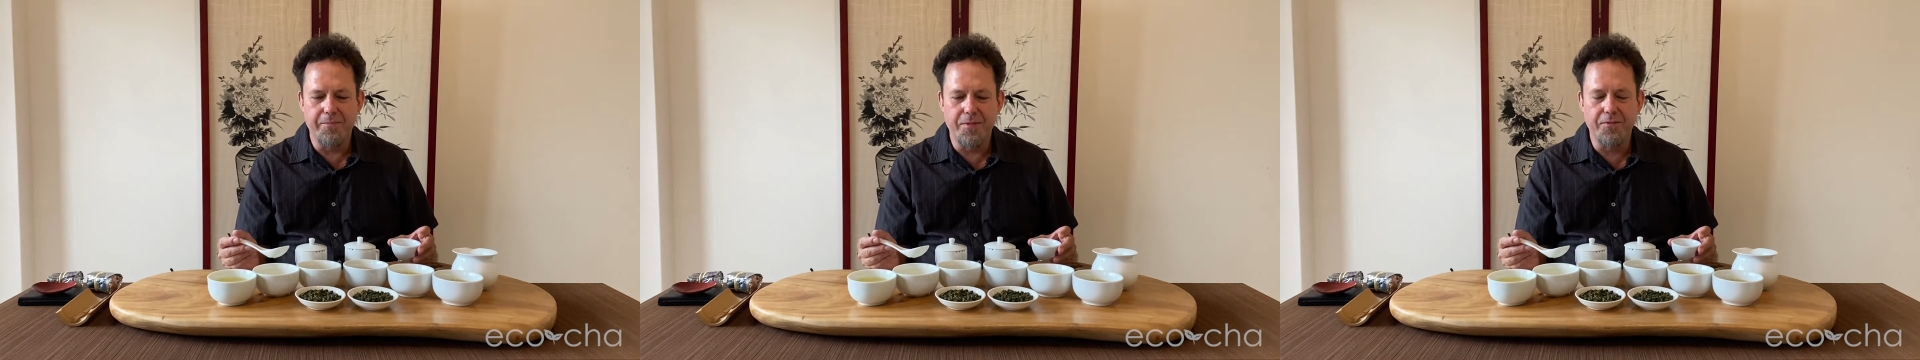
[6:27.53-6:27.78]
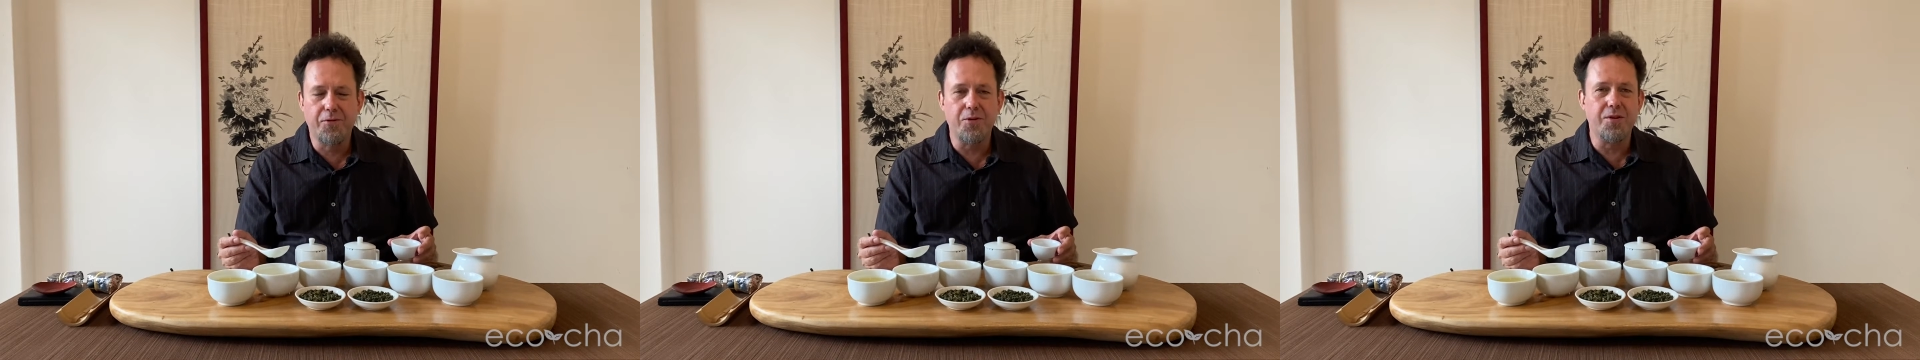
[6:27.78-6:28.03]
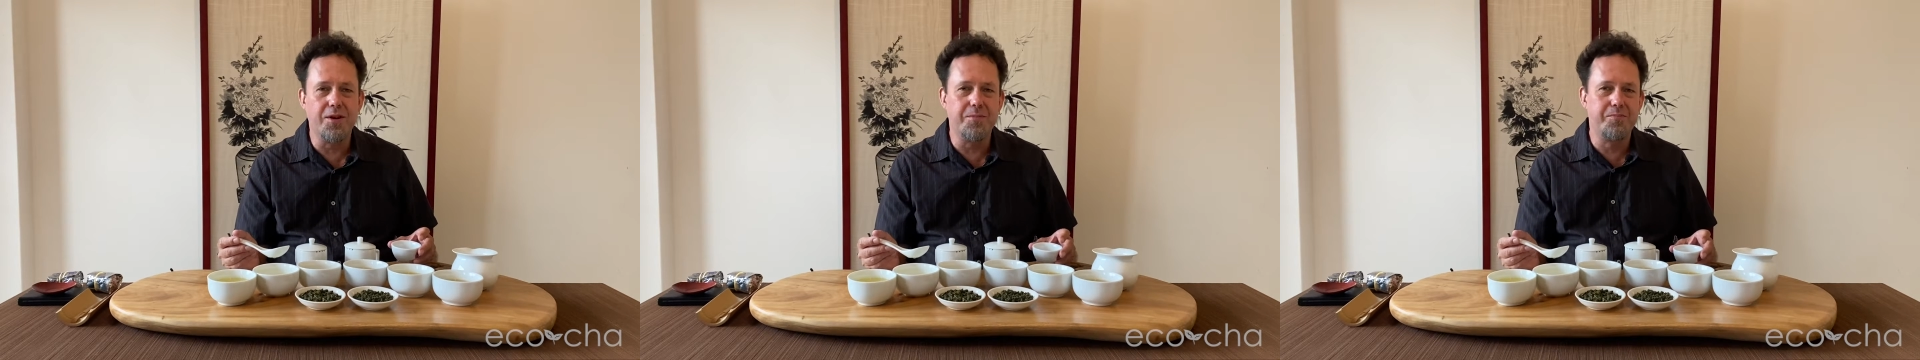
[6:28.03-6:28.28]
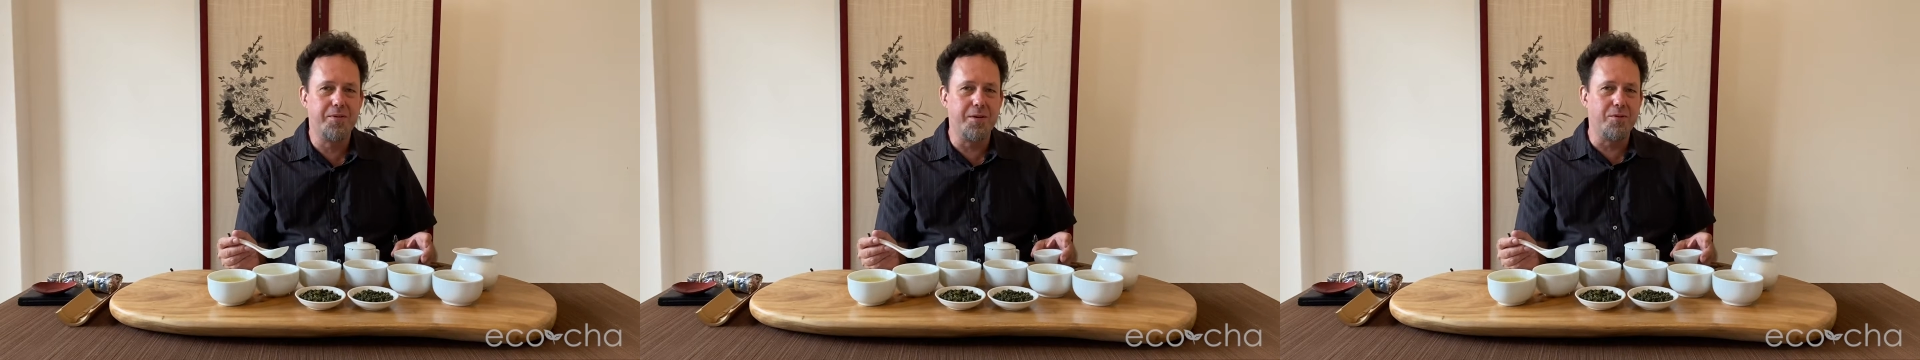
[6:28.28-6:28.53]
For
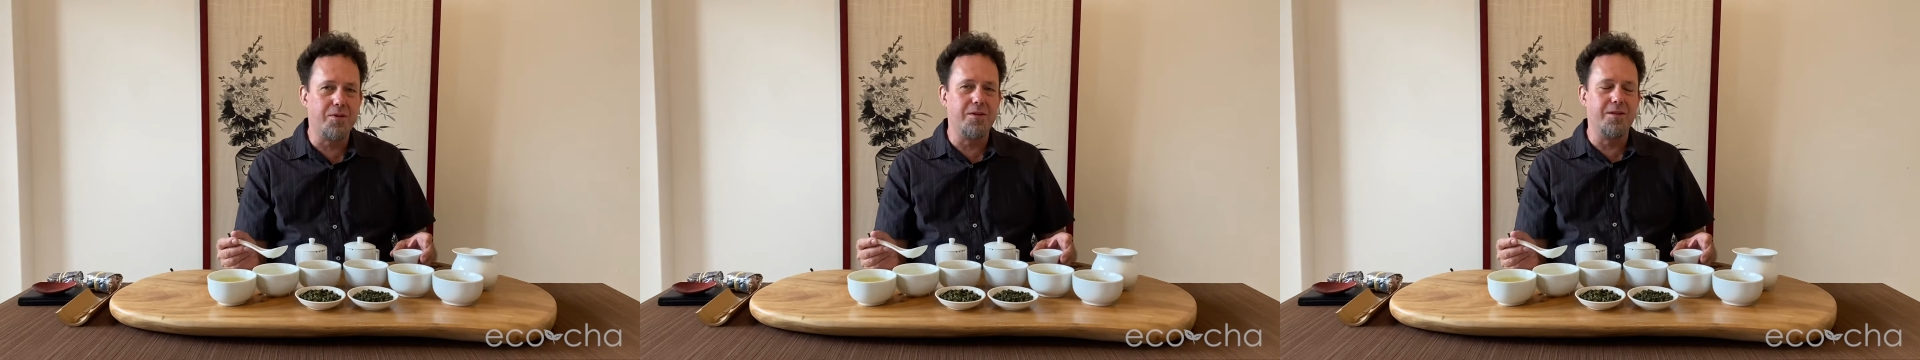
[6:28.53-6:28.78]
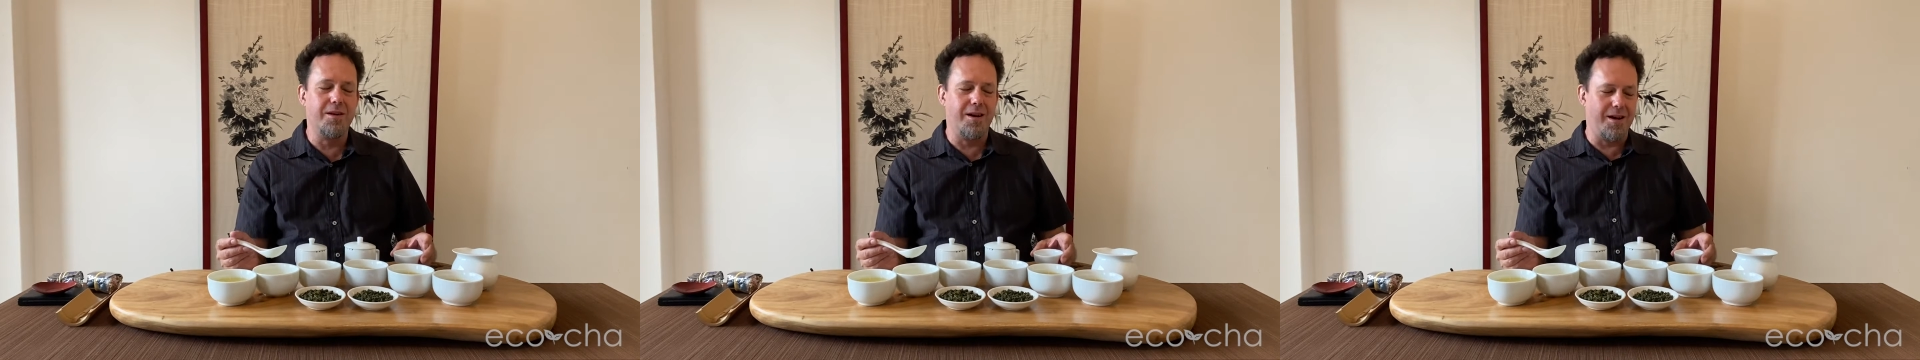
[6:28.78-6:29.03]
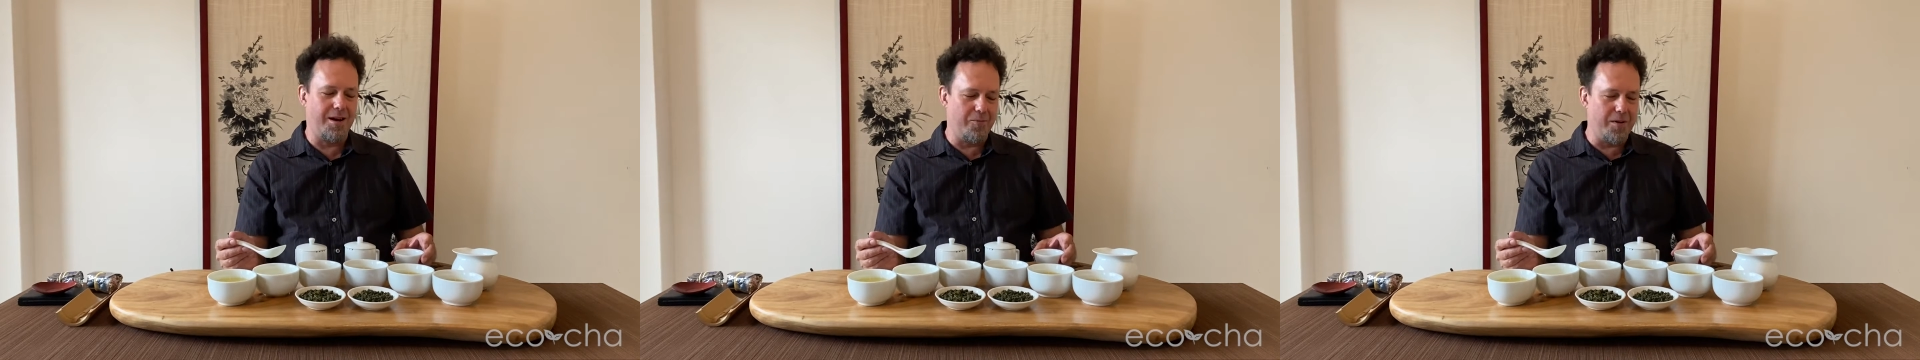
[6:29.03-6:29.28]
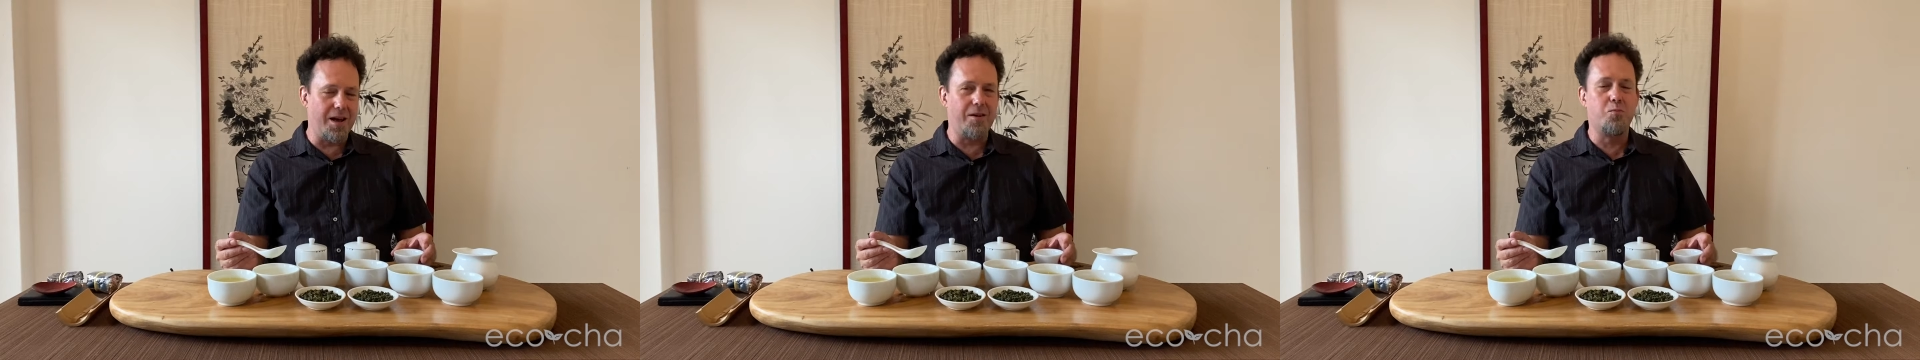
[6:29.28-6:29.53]
the people,
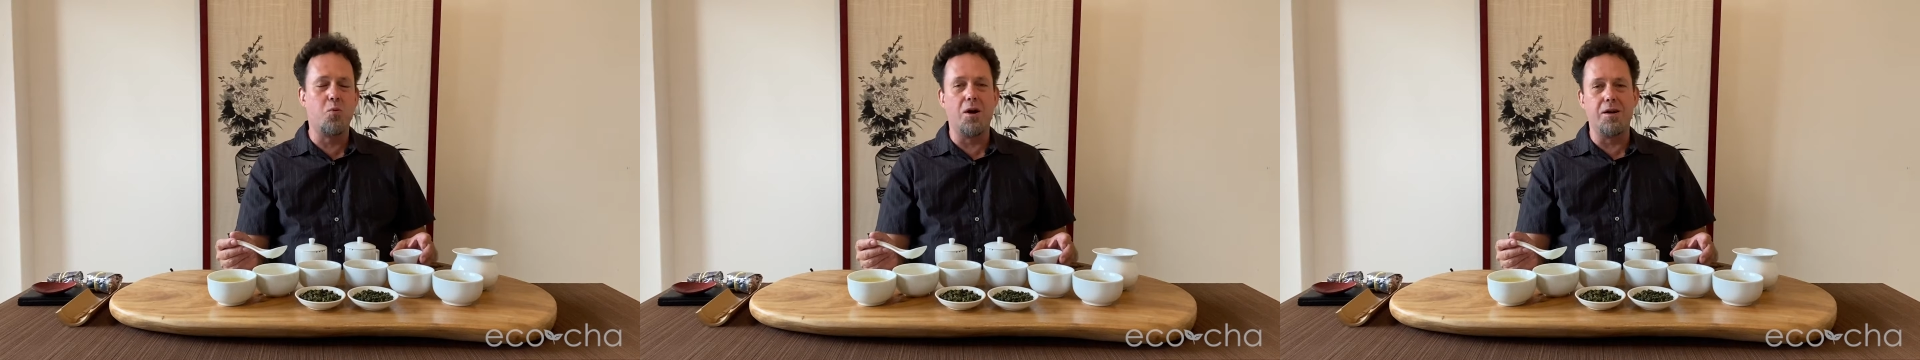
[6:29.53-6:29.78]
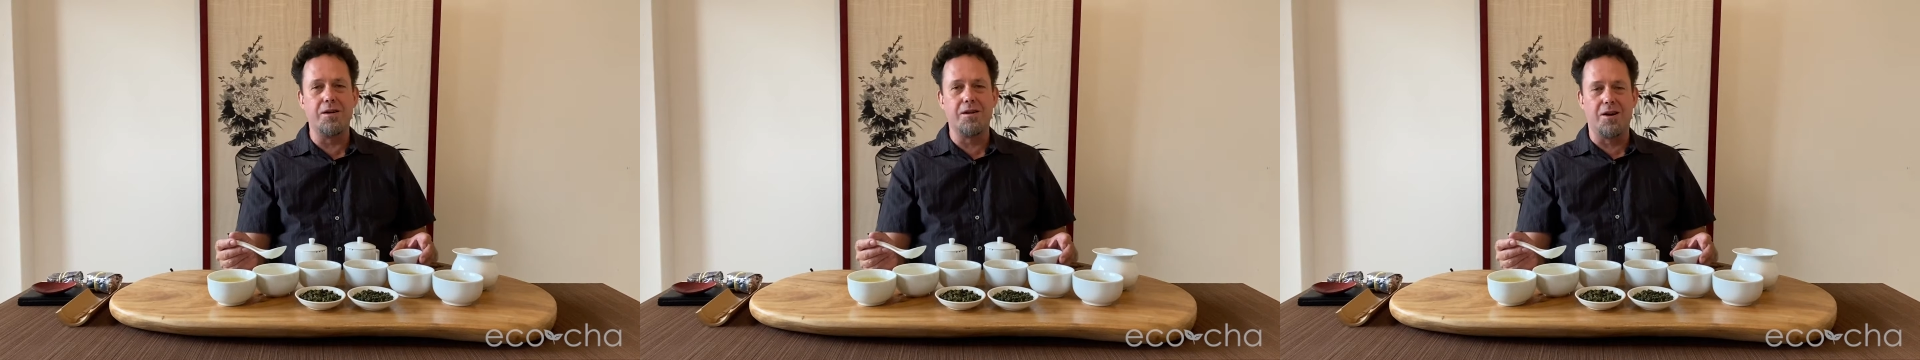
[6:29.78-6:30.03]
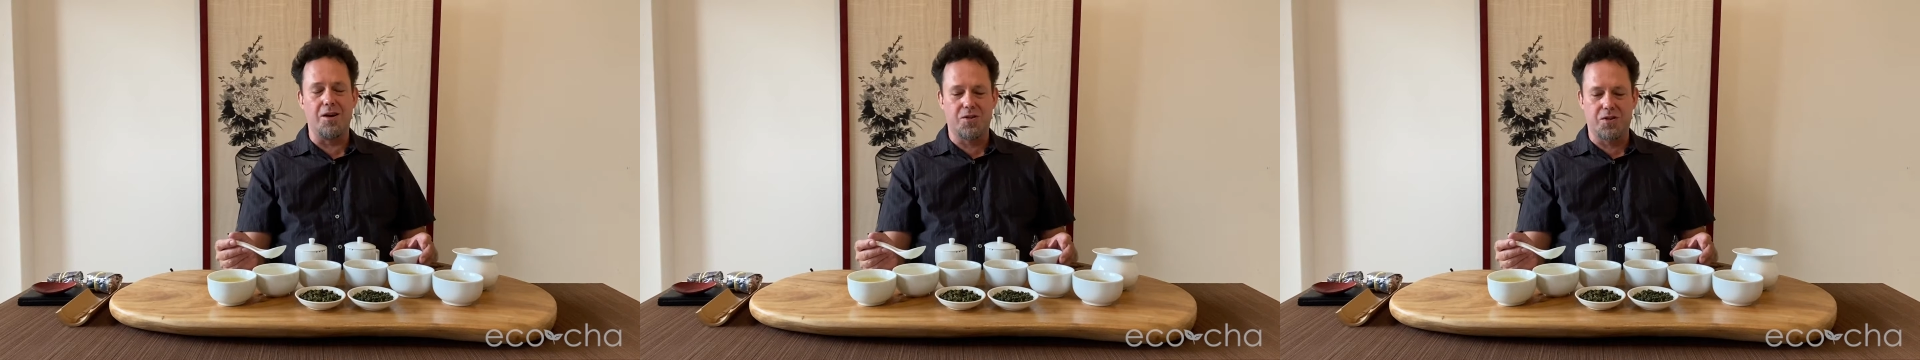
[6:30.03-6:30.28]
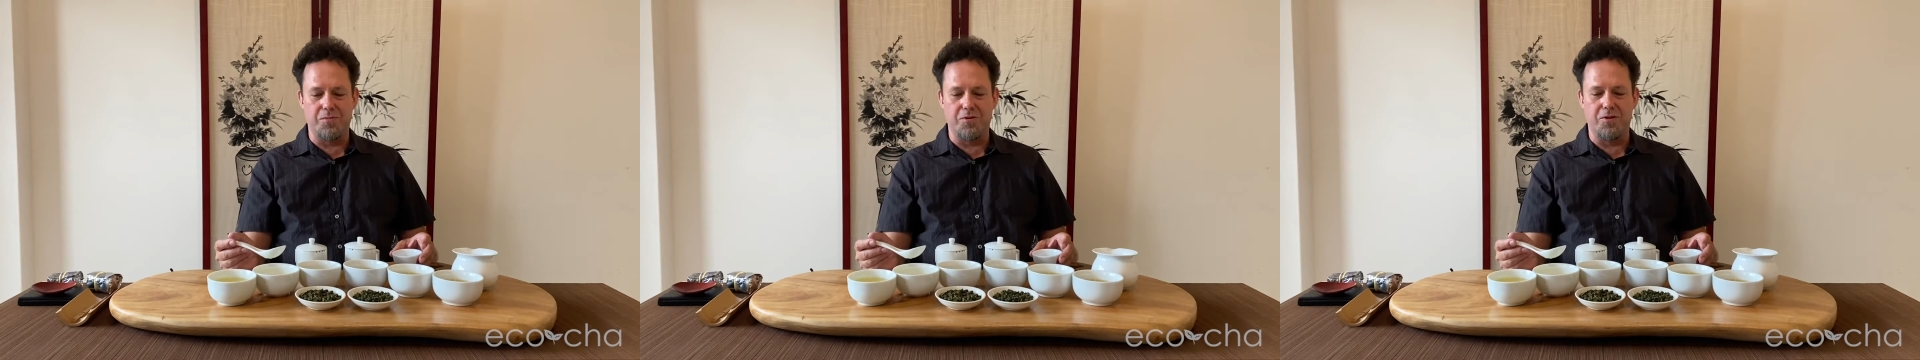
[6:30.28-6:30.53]
we had one
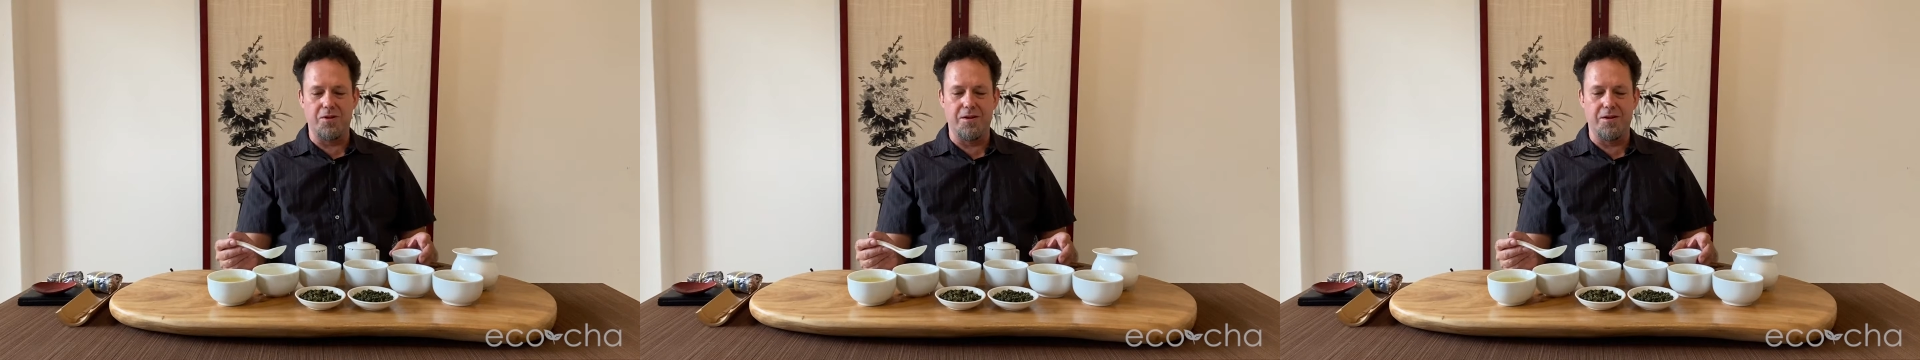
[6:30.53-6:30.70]
customer,